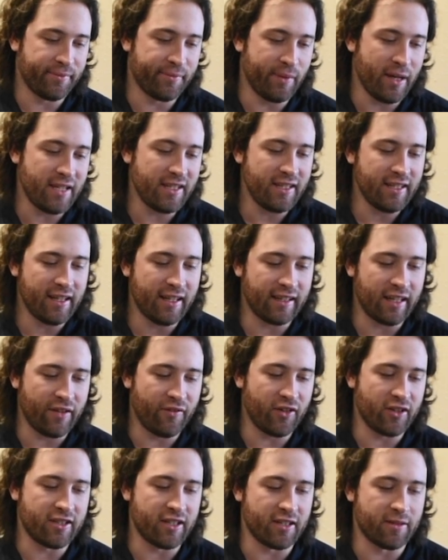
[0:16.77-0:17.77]
Basically the
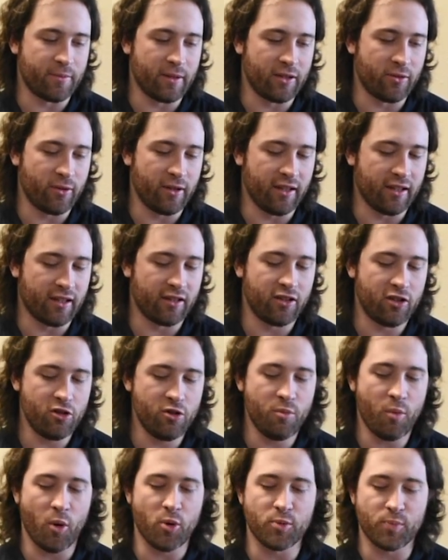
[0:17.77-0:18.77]
differences between the
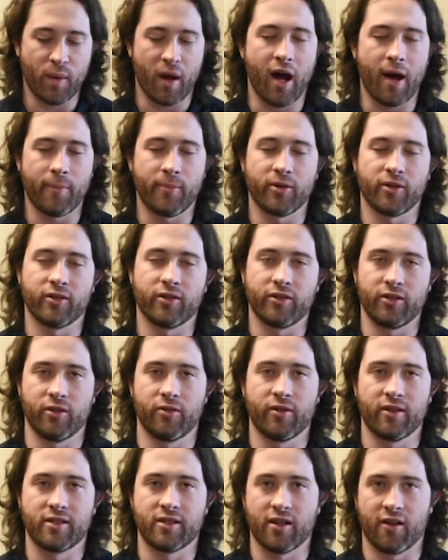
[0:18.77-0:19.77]
two most popular
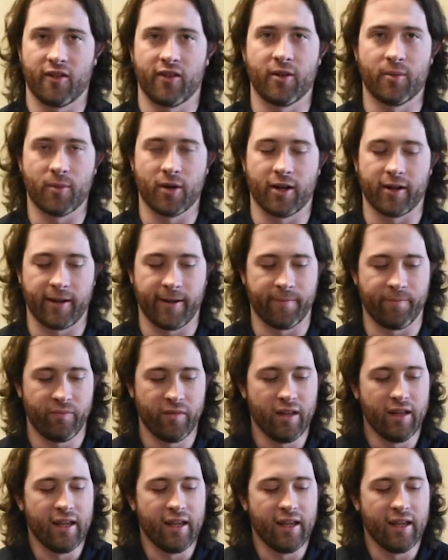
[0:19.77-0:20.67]
units on the market.